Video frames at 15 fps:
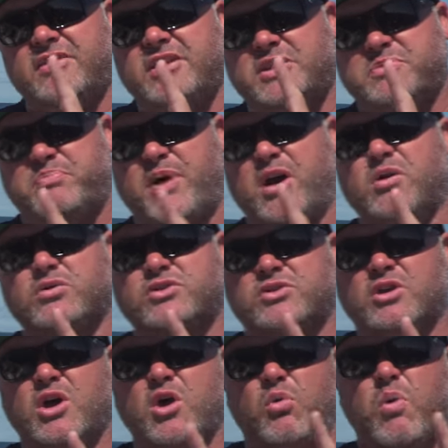of these boats
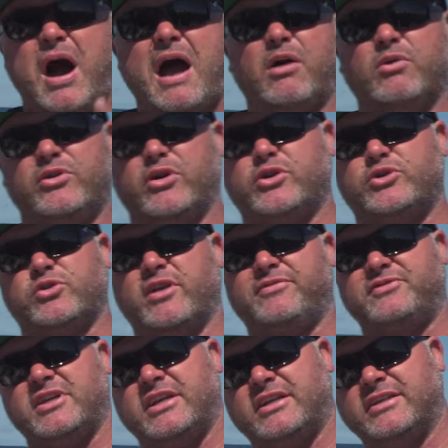while they're
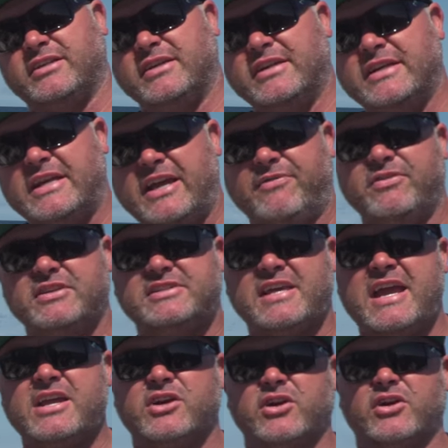drifting. If it's
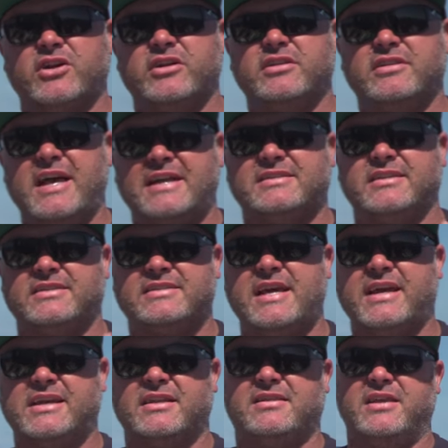anchored, that's a
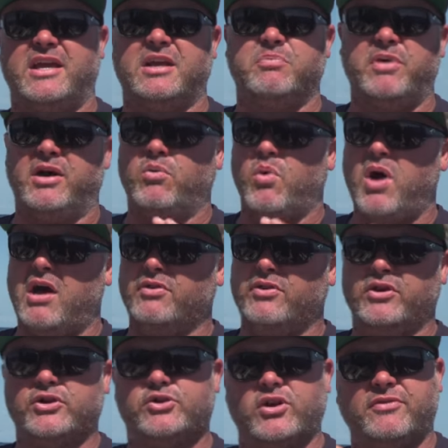second thing. But while
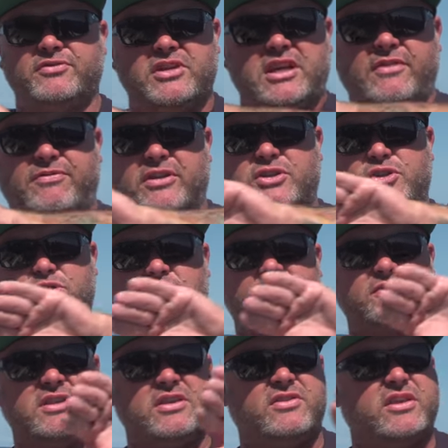they're drifting, if it's
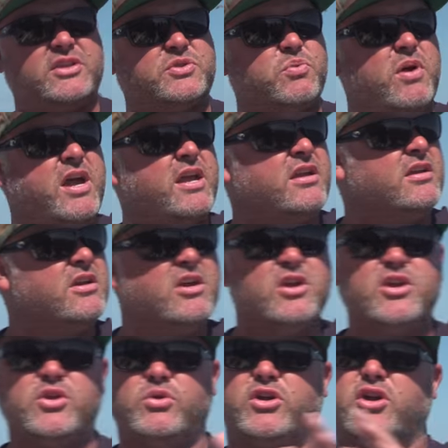drifting this way,
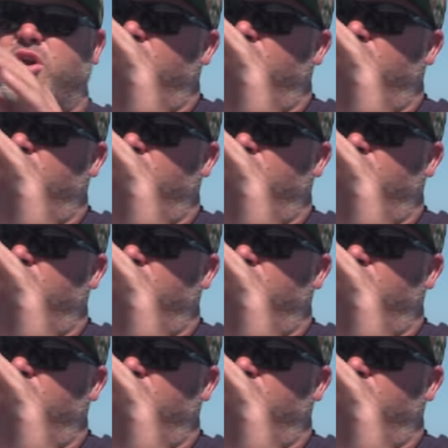you can